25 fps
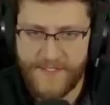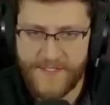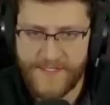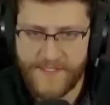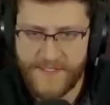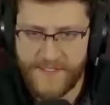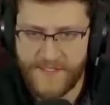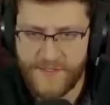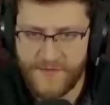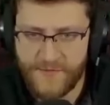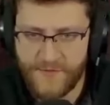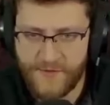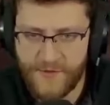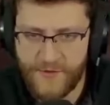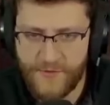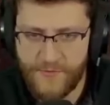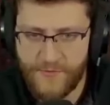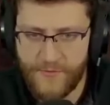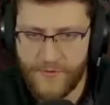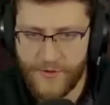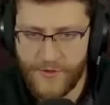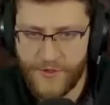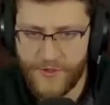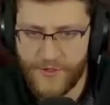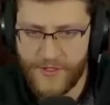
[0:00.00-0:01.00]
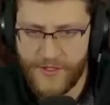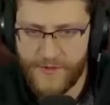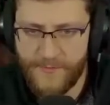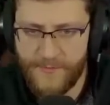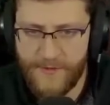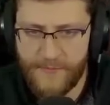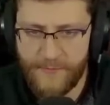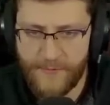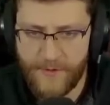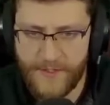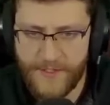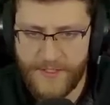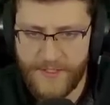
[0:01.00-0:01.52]
infection room
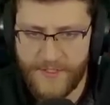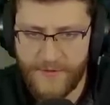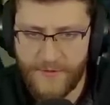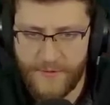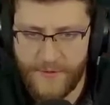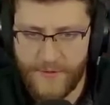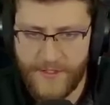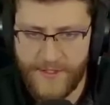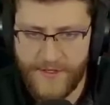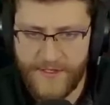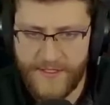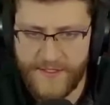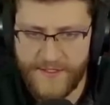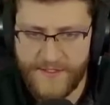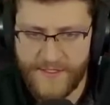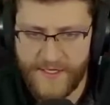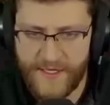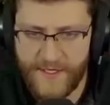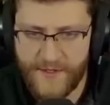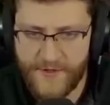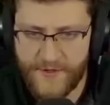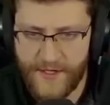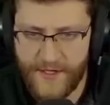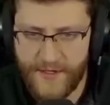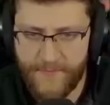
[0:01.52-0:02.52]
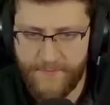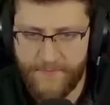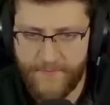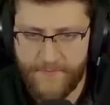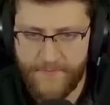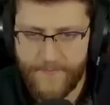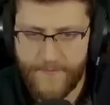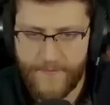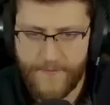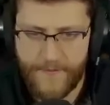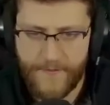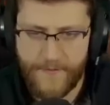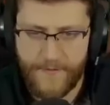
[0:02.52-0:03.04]
was clearing out this
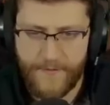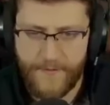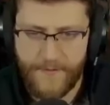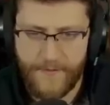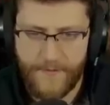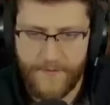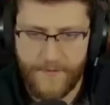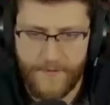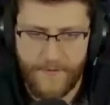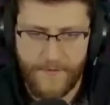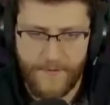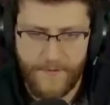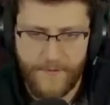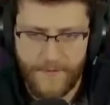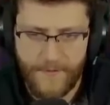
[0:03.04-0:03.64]
room that you see here.